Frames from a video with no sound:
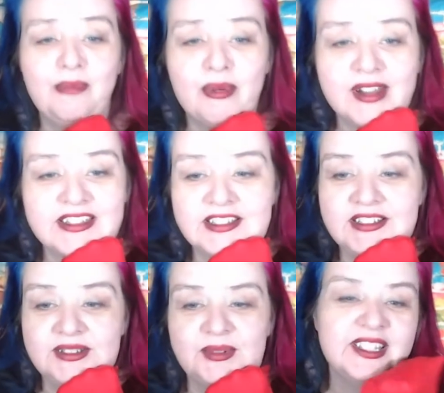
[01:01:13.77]

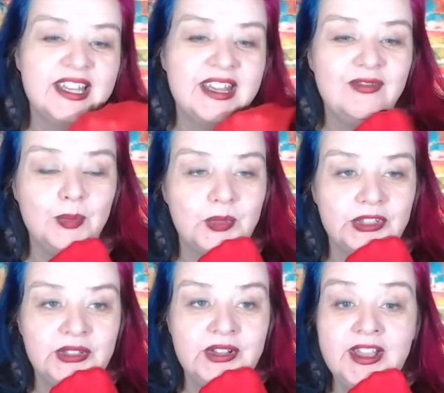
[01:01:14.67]
presence. What's navy
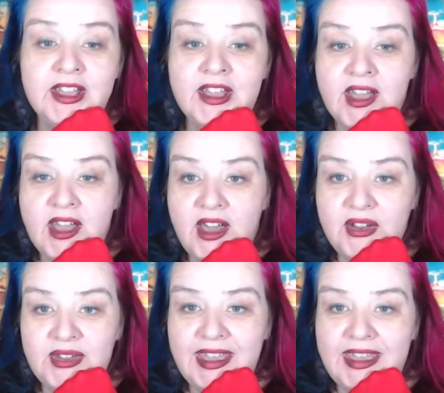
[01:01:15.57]
blue?
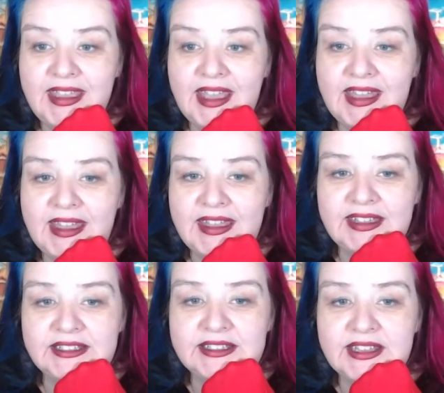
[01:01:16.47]
Okay,
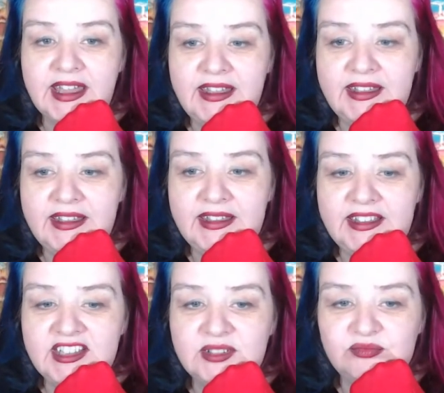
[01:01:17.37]
guys.
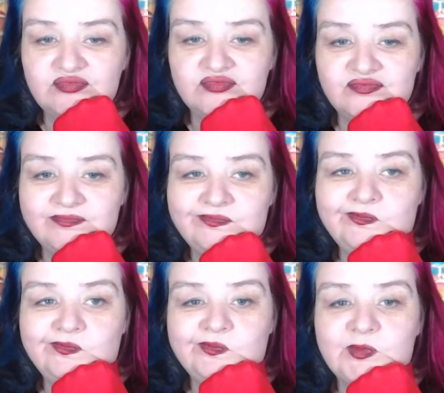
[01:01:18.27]
Um,
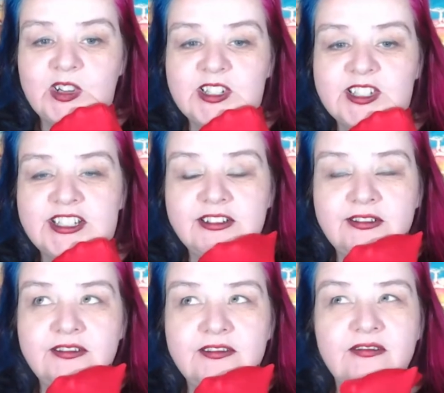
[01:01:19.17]
hmm,
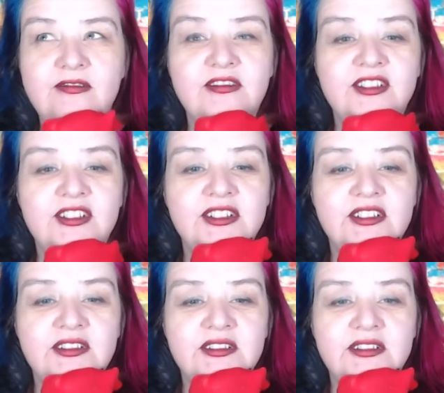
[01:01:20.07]
still,
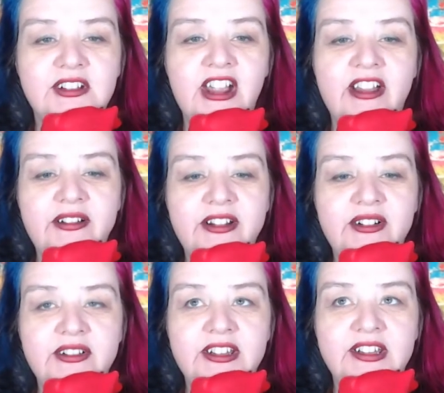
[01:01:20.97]
curry
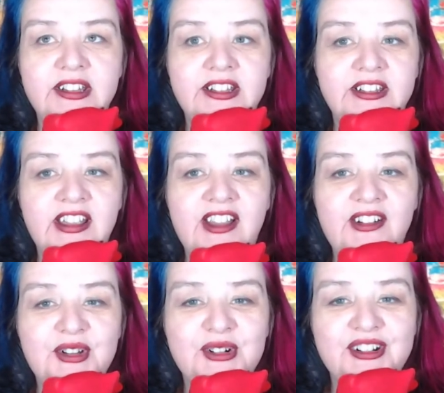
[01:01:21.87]
Indian,
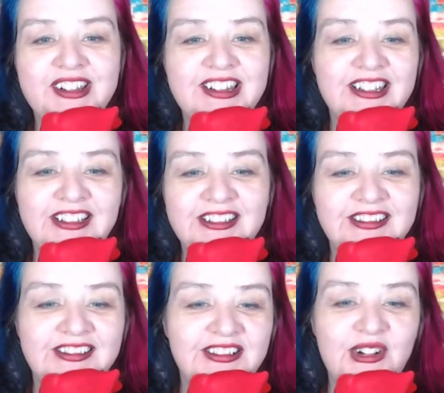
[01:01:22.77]
curry
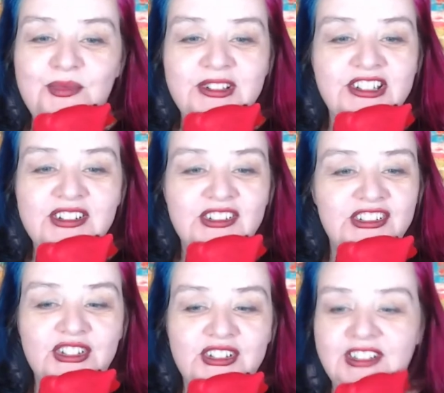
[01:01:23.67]
Indian. omelette's not
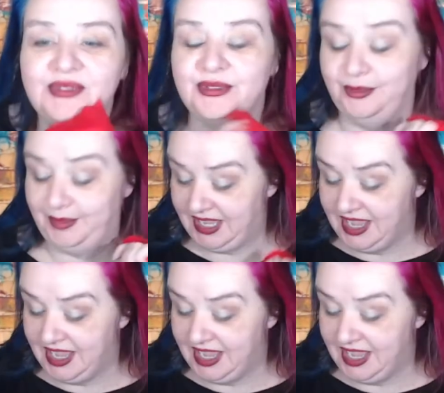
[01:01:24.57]
doing it for me,